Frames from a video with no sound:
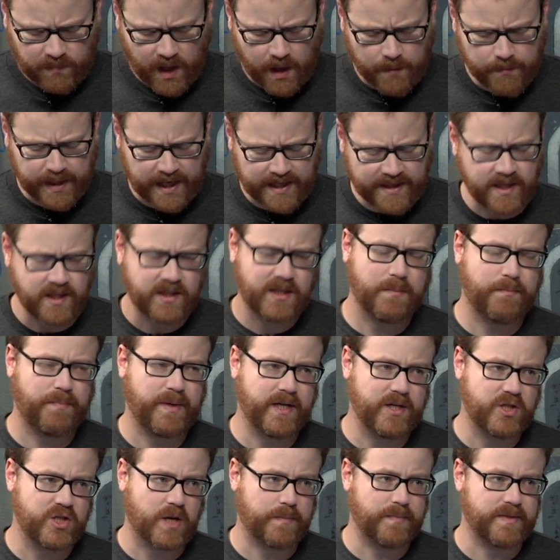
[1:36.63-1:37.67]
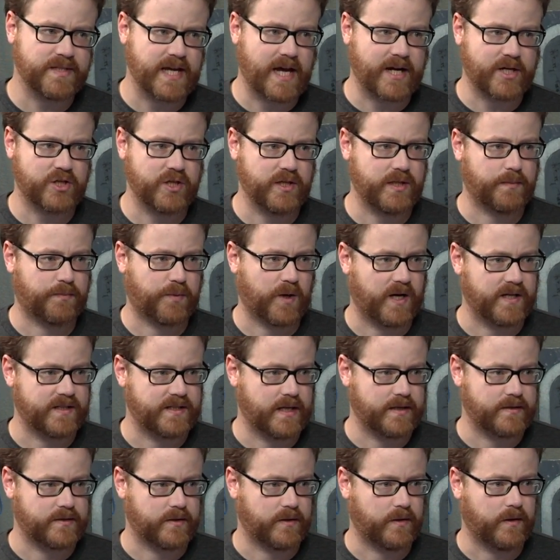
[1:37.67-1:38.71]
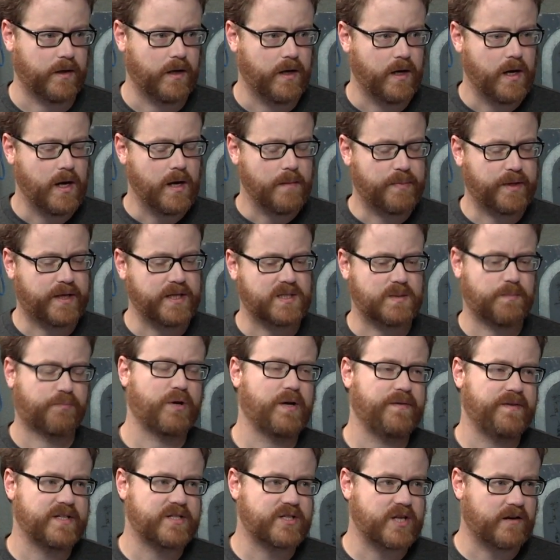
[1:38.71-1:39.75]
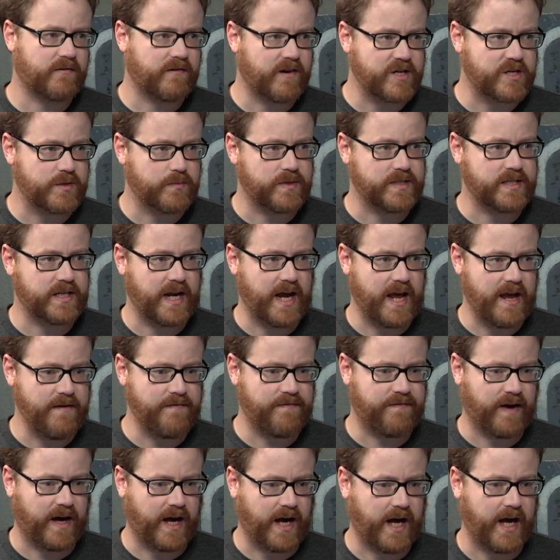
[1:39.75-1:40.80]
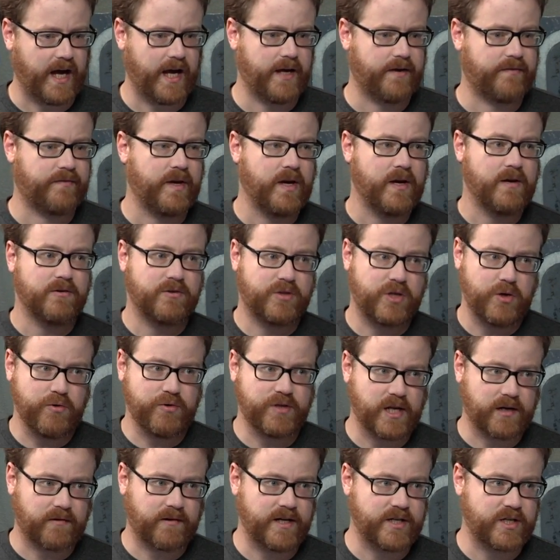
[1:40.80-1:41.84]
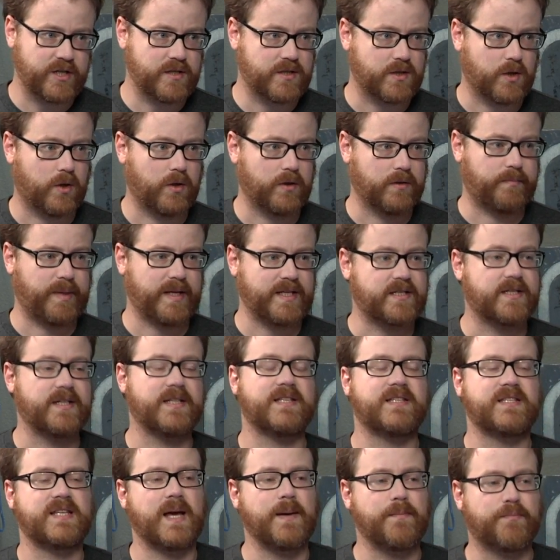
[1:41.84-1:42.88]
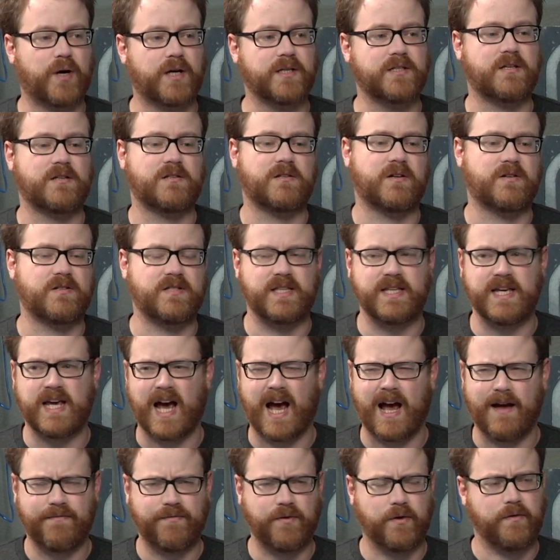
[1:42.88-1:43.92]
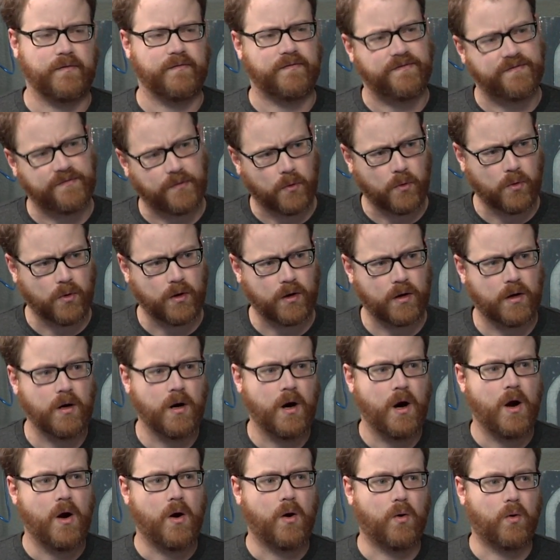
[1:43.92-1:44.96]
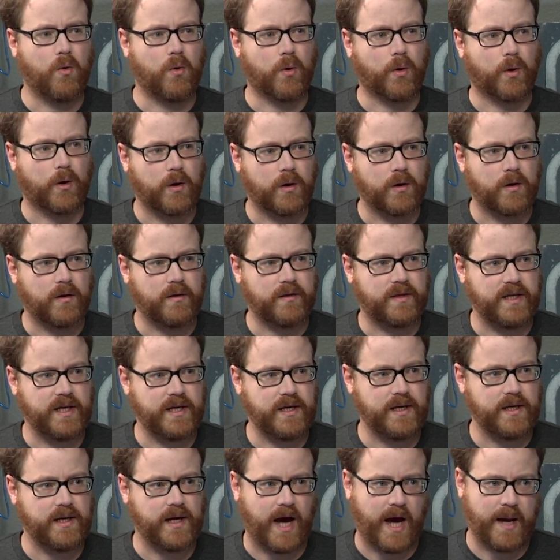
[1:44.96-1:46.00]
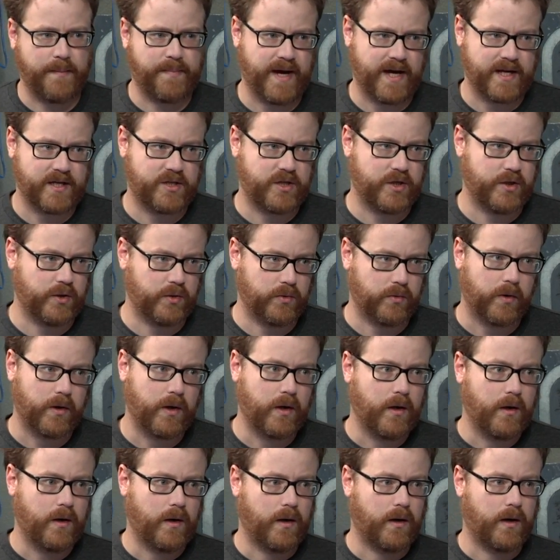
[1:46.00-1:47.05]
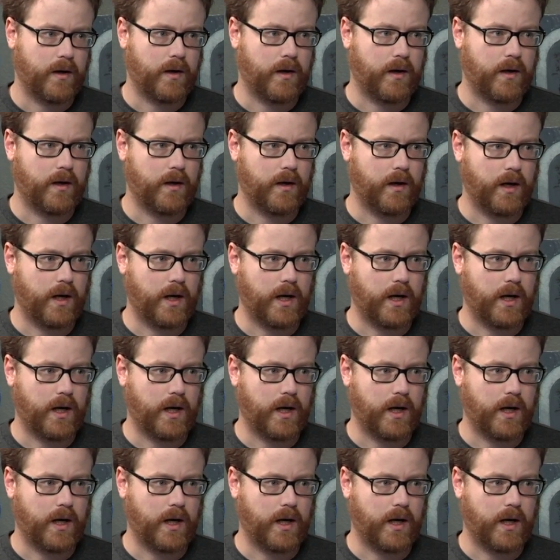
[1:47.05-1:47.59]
But I think the big jump is actually the processor, because the previous generation was an A five, two generations old, basically the same processor as the iPhone four or the iPad two. Very slow with